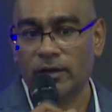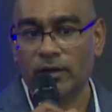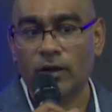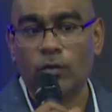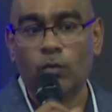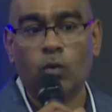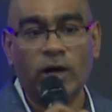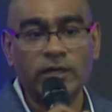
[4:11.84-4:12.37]

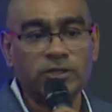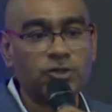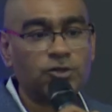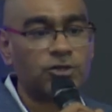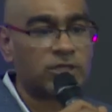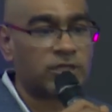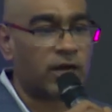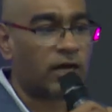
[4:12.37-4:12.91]
once you
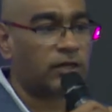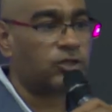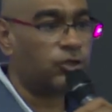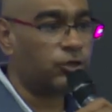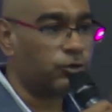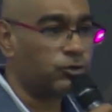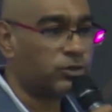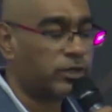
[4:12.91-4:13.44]
start
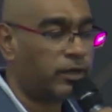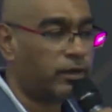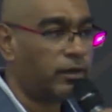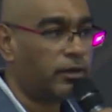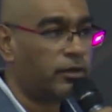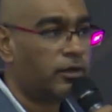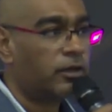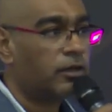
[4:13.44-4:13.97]
using
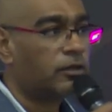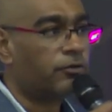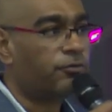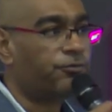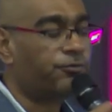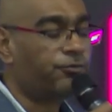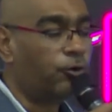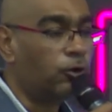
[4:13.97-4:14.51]
the
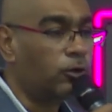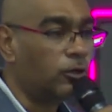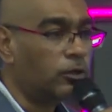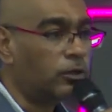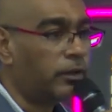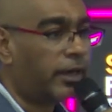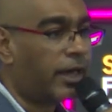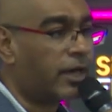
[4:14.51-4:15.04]

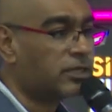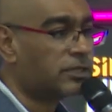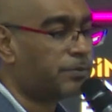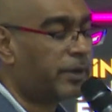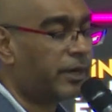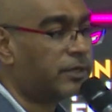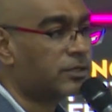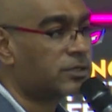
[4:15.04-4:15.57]
full
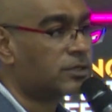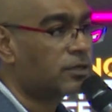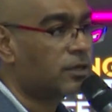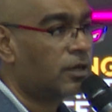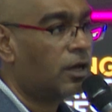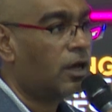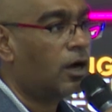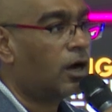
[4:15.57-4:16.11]
aspects
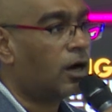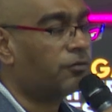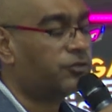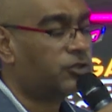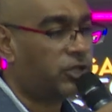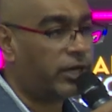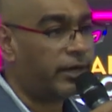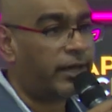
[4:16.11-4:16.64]
of
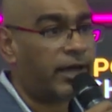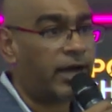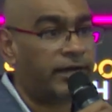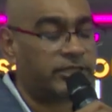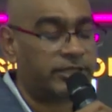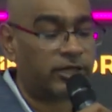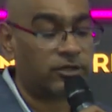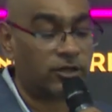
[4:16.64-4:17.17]
GenAI
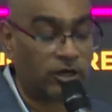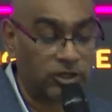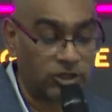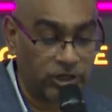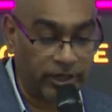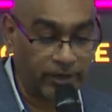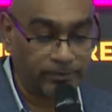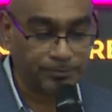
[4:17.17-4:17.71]
technology.